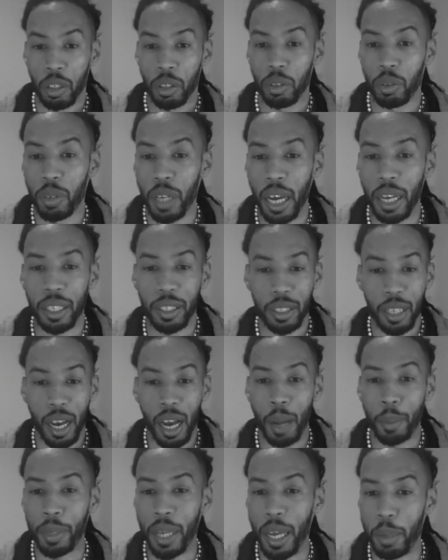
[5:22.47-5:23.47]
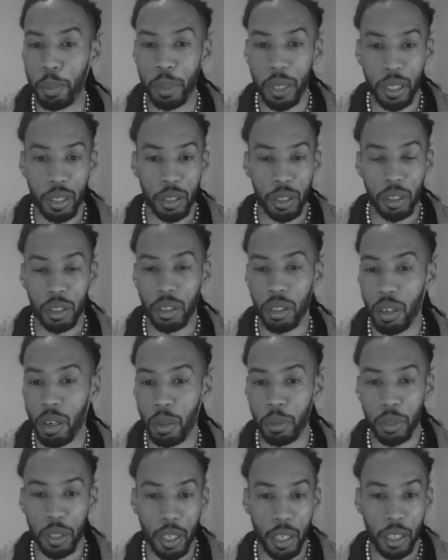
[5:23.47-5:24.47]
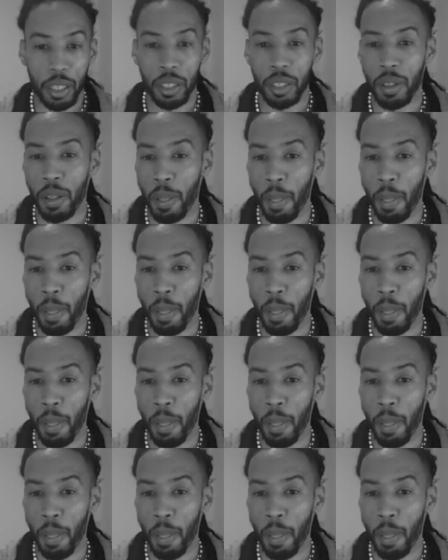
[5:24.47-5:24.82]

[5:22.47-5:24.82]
You gotta time that bitch. Know what I'm saying?